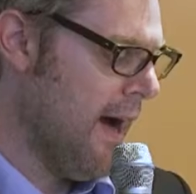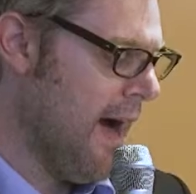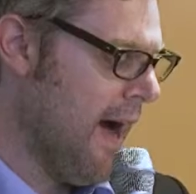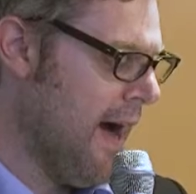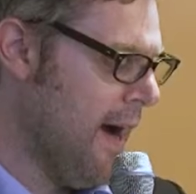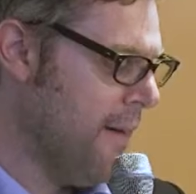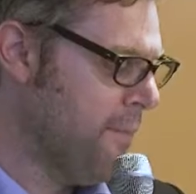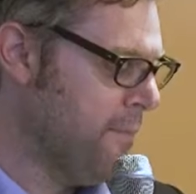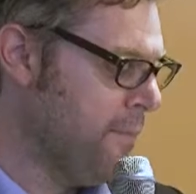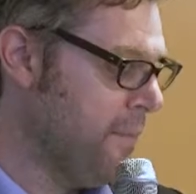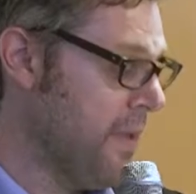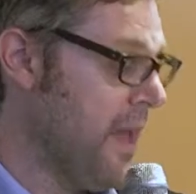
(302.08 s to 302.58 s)

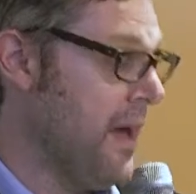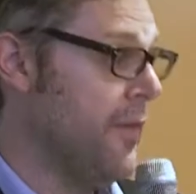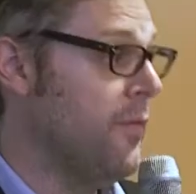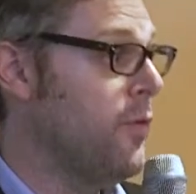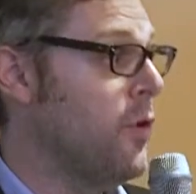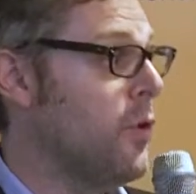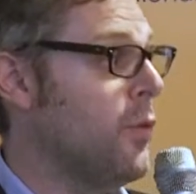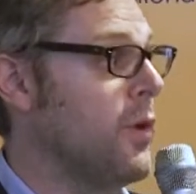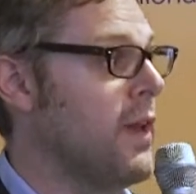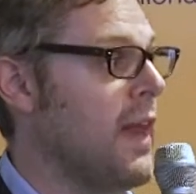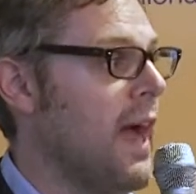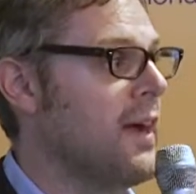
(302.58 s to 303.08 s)

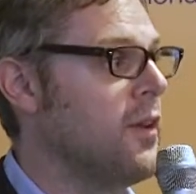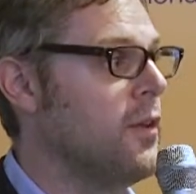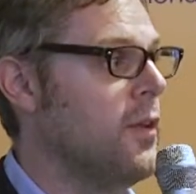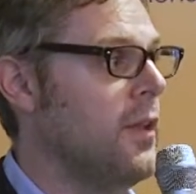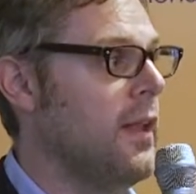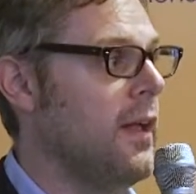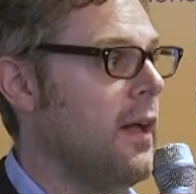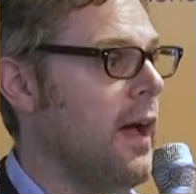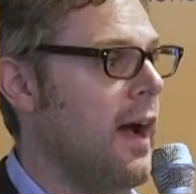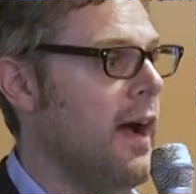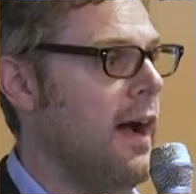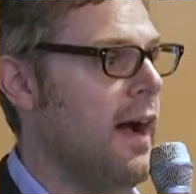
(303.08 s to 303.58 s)
Following
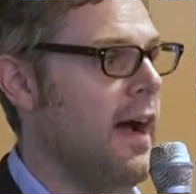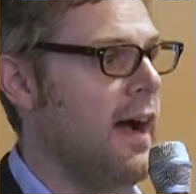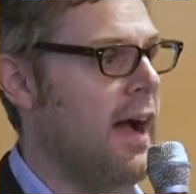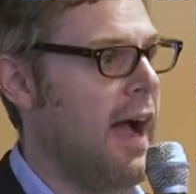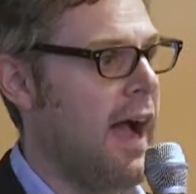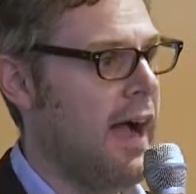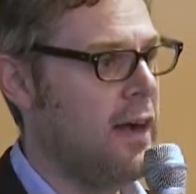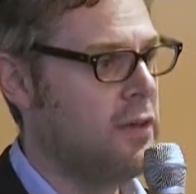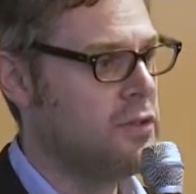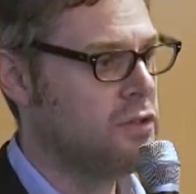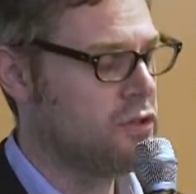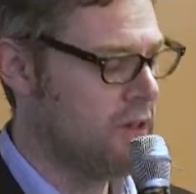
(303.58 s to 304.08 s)
Lakanal
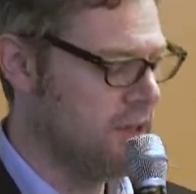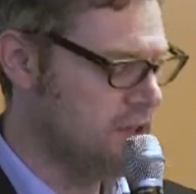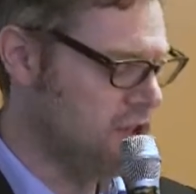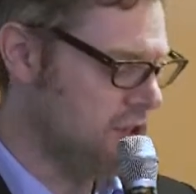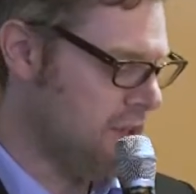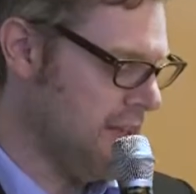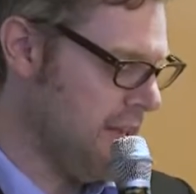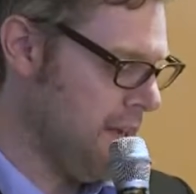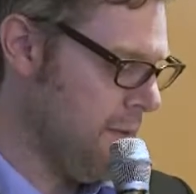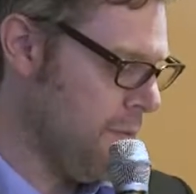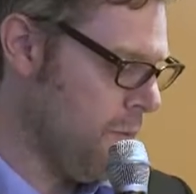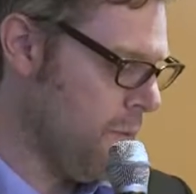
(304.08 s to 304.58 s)
House
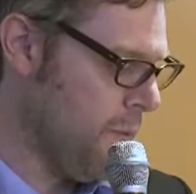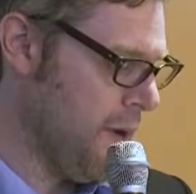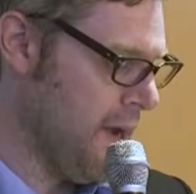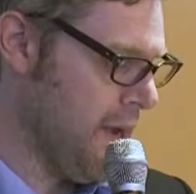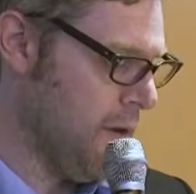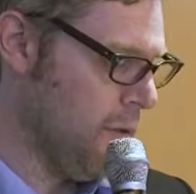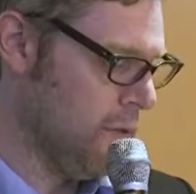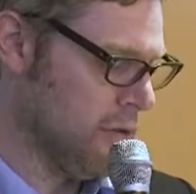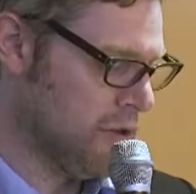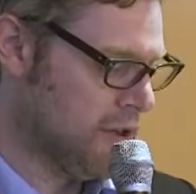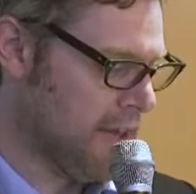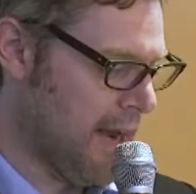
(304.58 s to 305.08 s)
tragedy, we
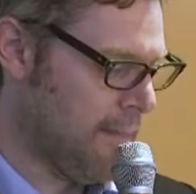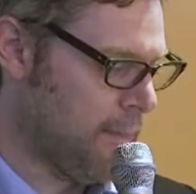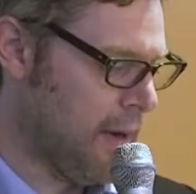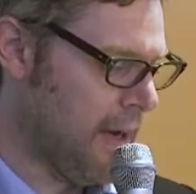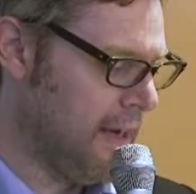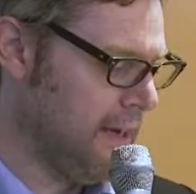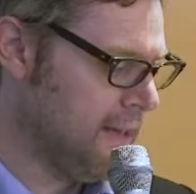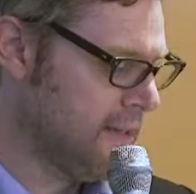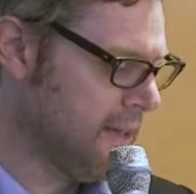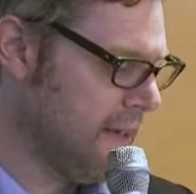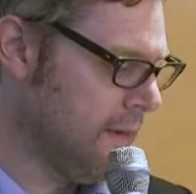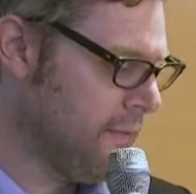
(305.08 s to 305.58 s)
launched a
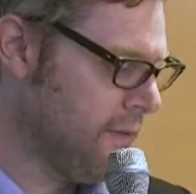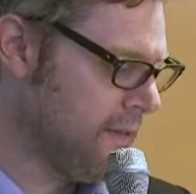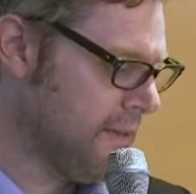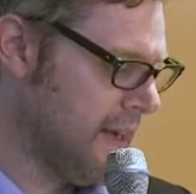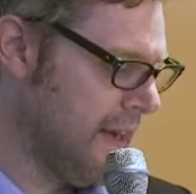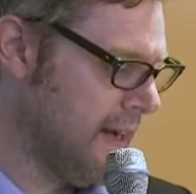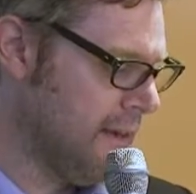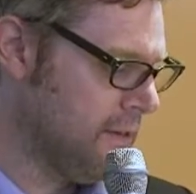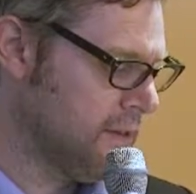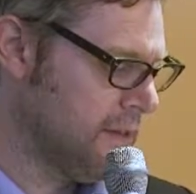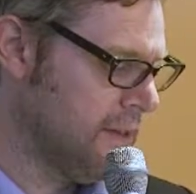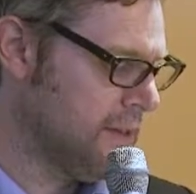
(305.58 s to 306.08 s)
campaign, Safe as
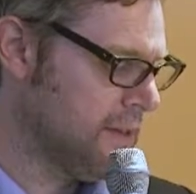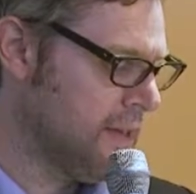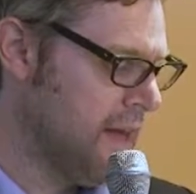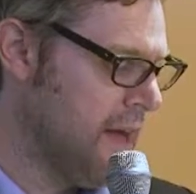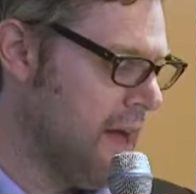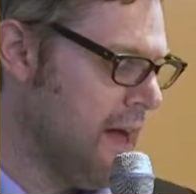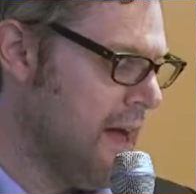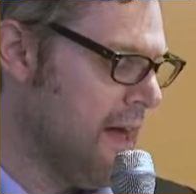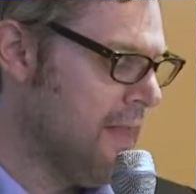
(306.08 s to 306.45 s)
Houses.